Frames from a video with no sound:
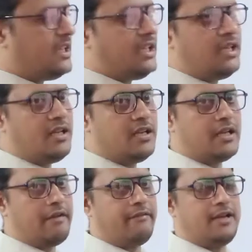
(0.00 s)
the
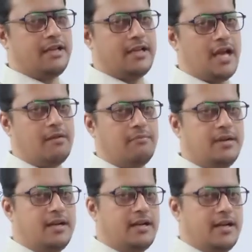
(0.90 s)
cavity gap,
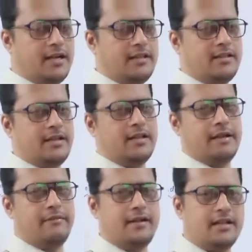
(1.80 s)
and in that
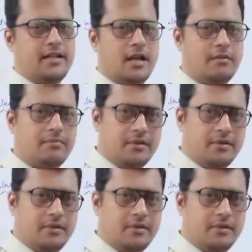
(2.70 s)
cavity gap